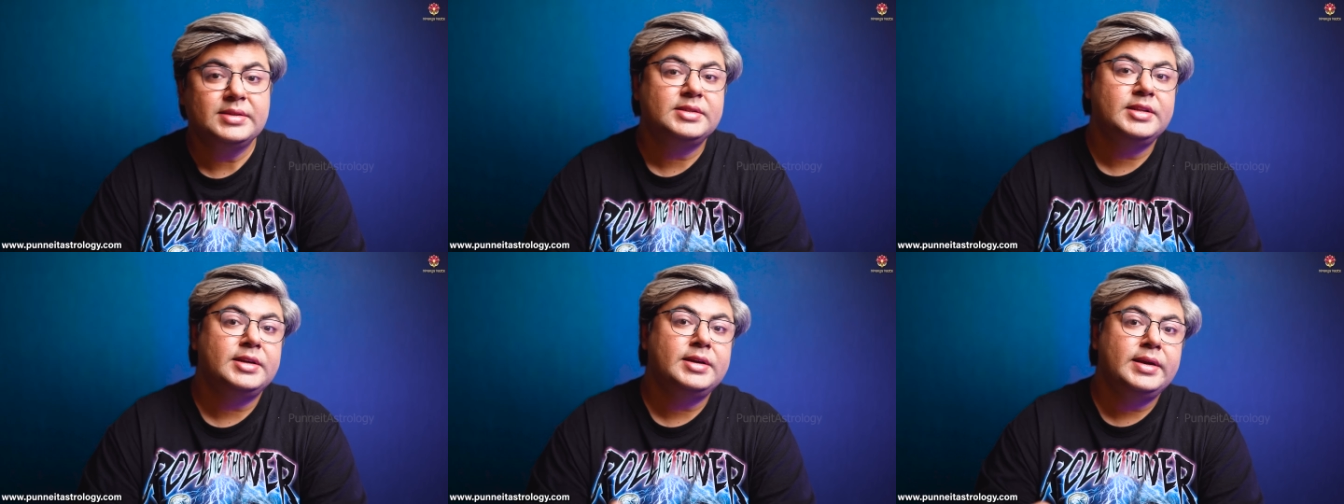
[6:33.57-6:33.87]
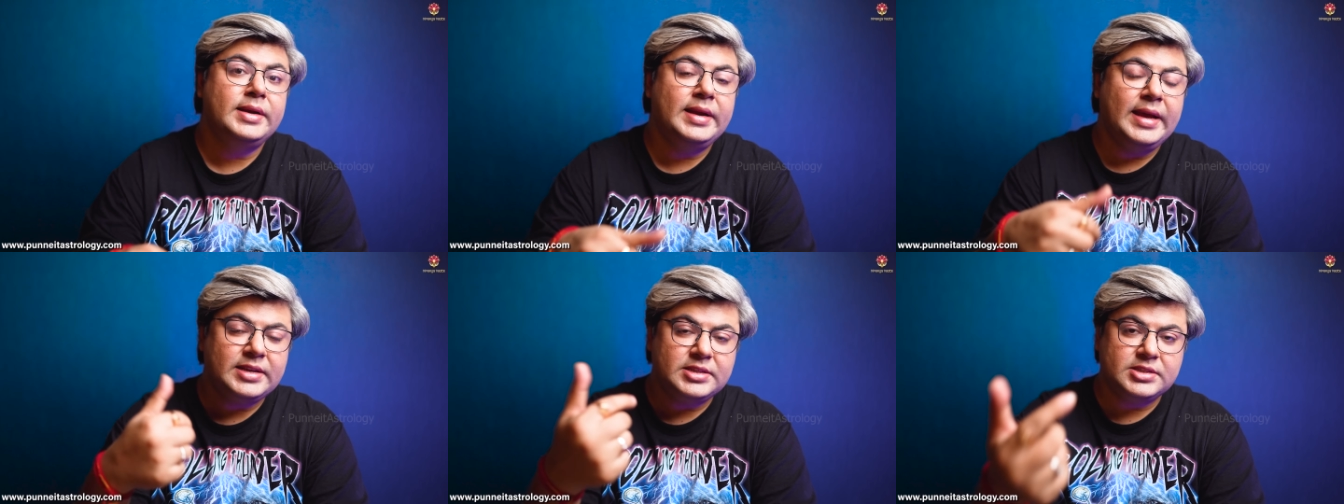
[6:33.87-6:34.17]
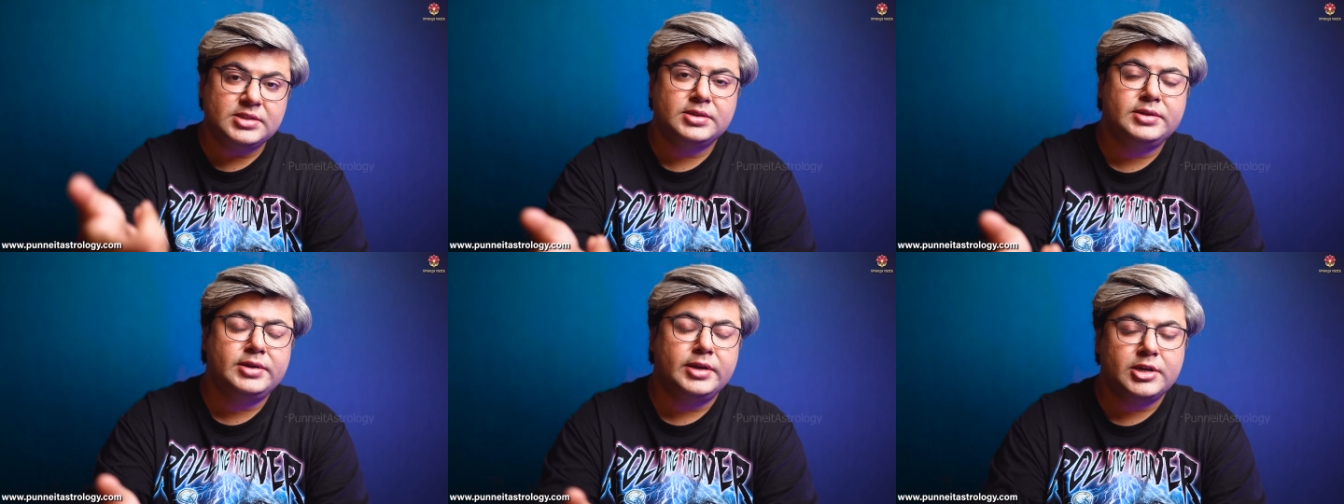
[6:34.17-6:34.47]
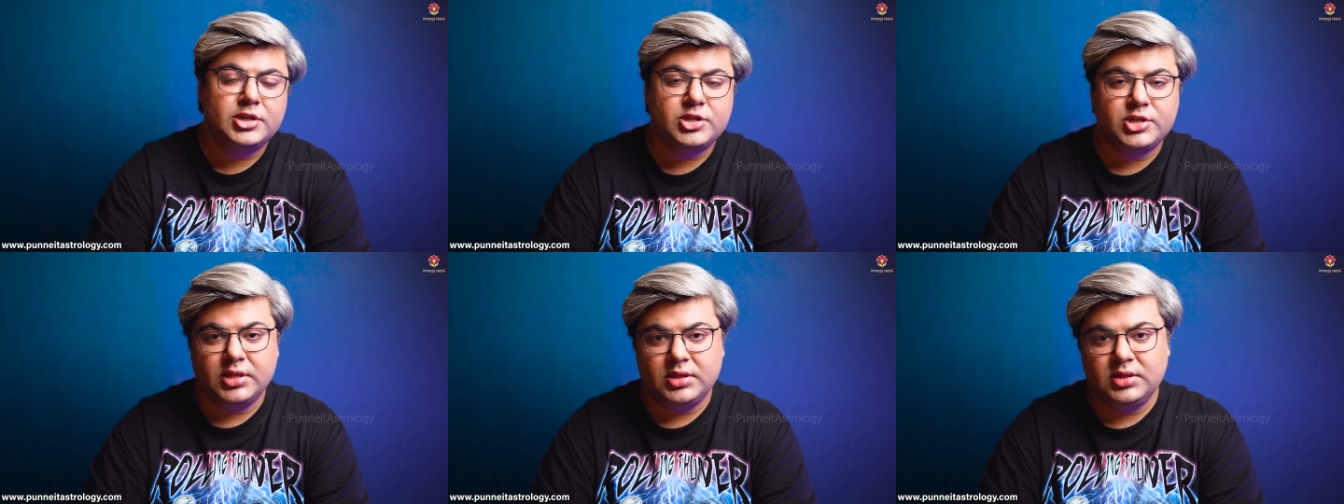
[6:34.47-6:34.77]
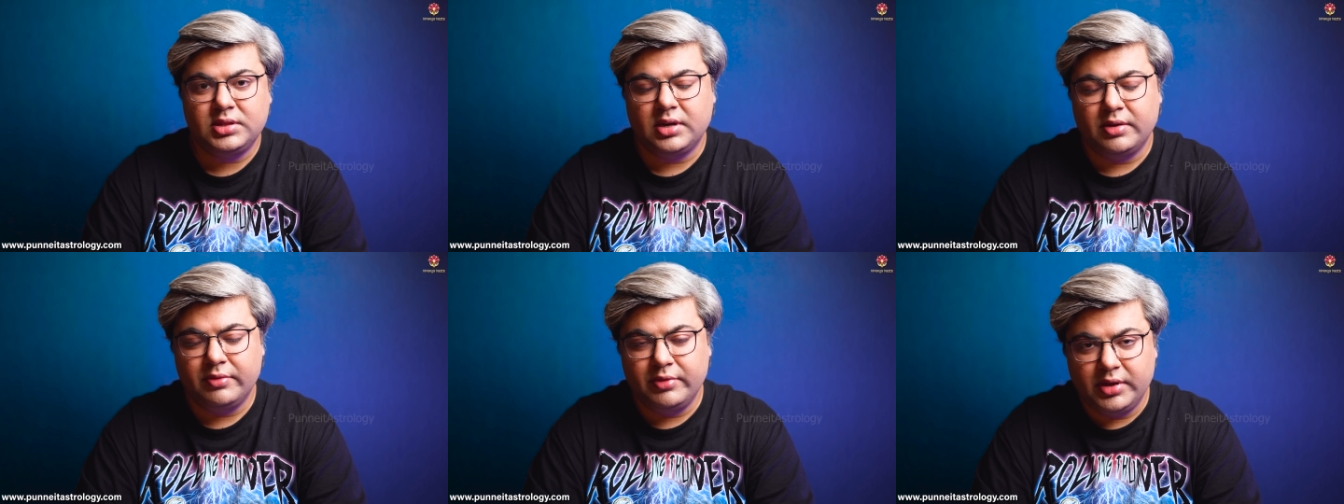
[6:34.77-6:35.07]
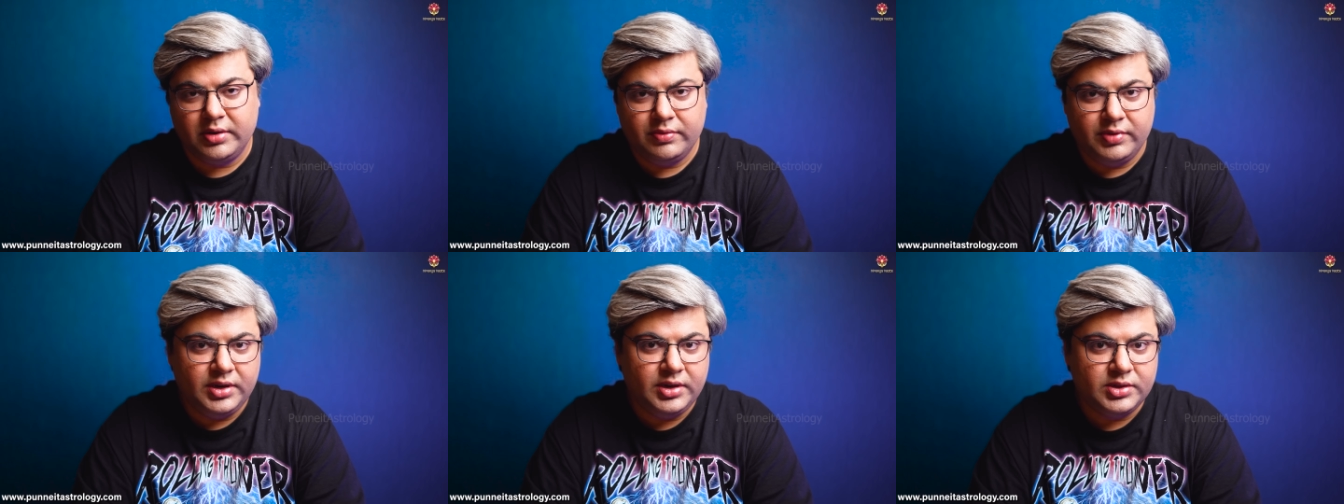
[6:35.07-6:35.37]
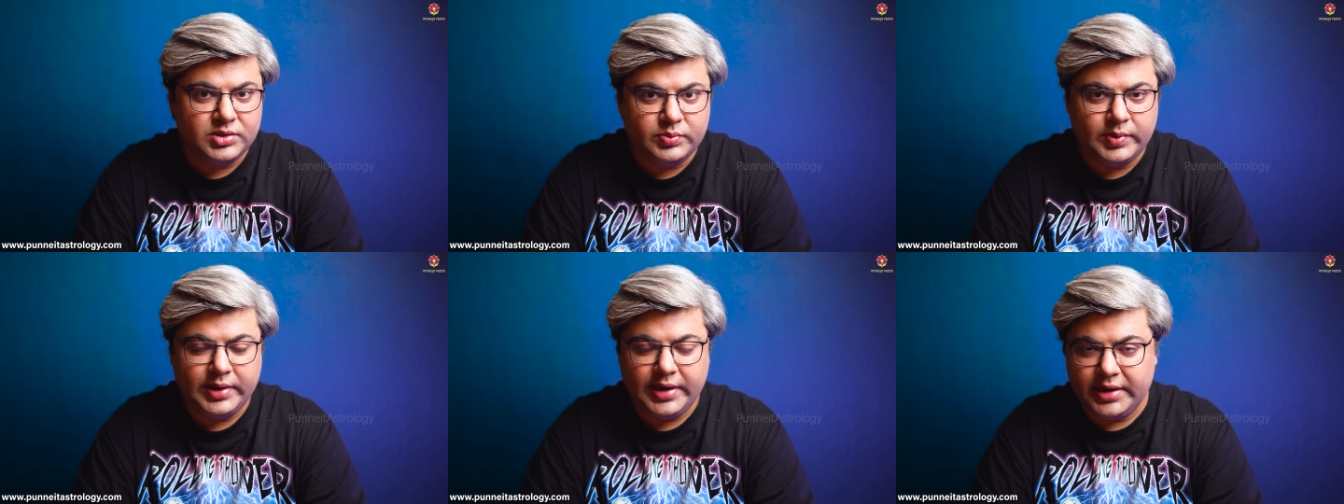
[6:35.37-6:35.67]
is the next nakshatra where
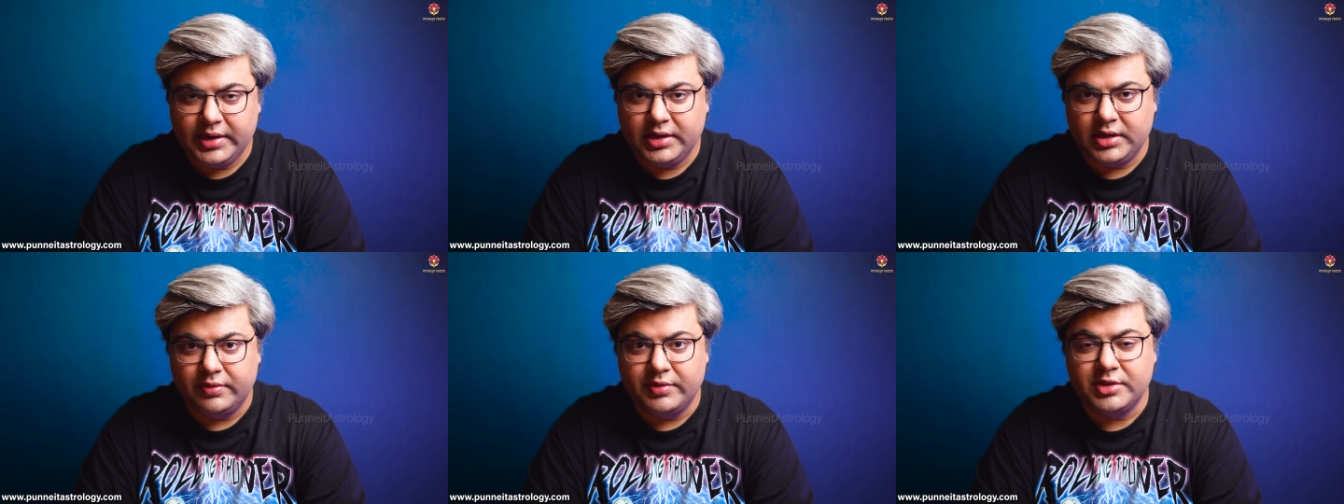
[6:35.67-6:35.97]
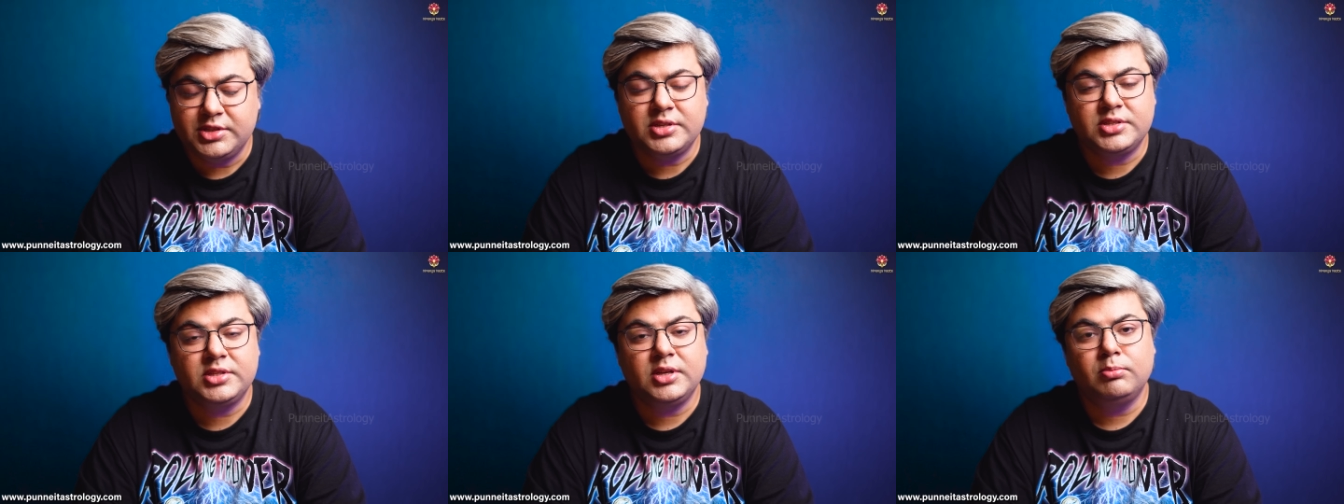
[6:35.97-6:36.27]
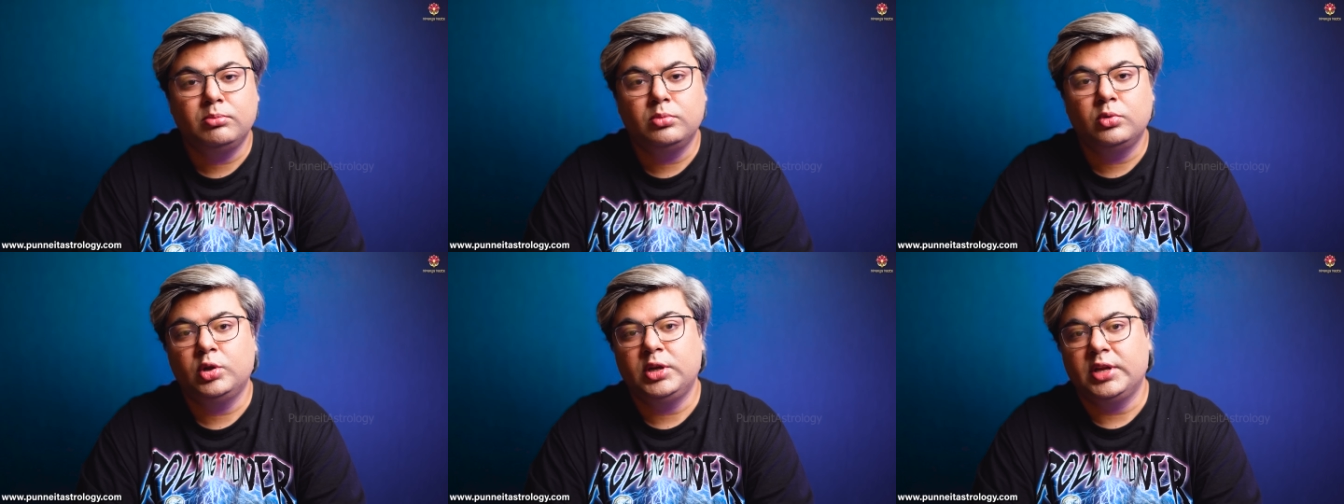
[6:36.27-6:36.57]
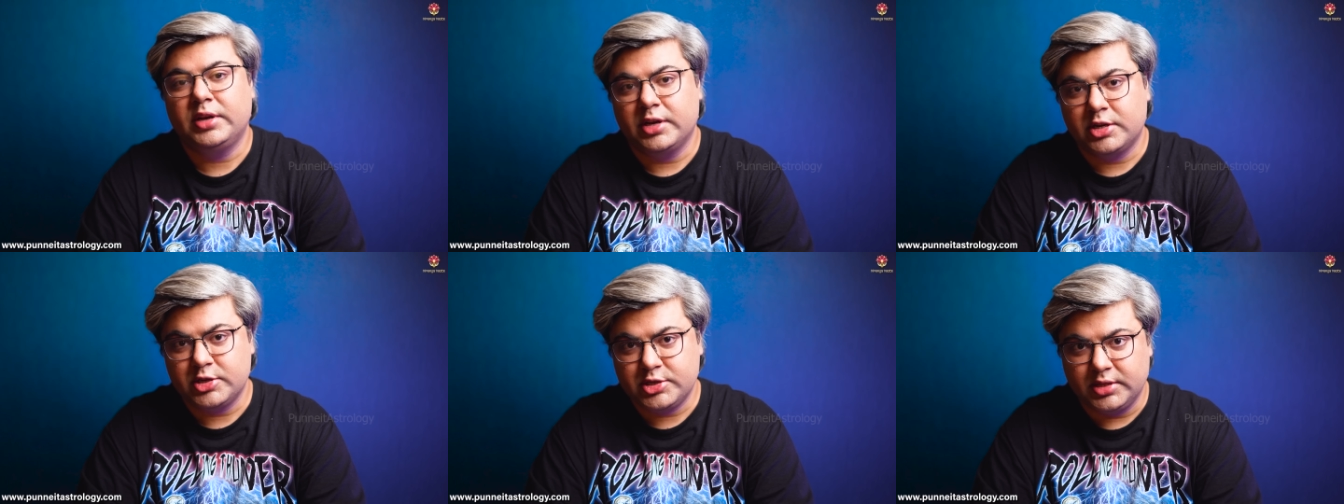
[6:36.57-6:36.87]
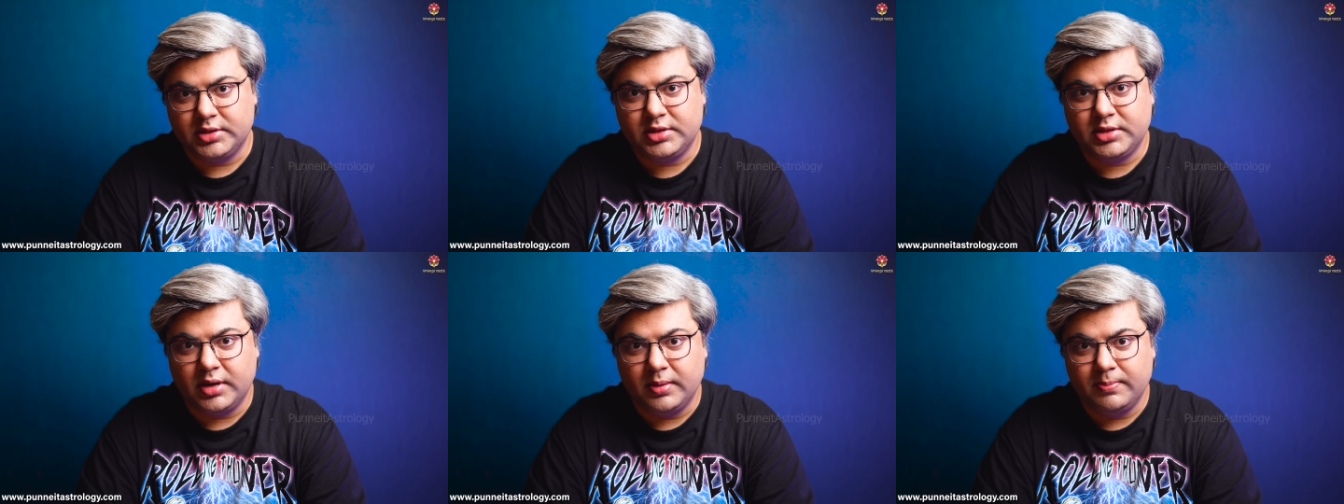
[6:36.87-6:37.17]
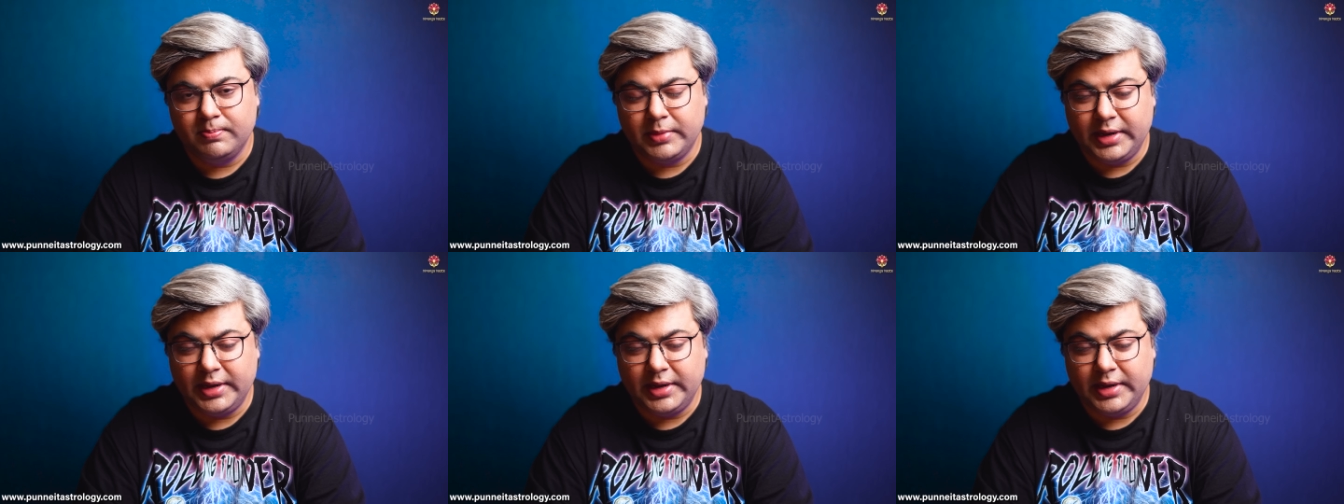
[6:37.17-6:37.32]
Venus will enter, which is the Moola nakshatra.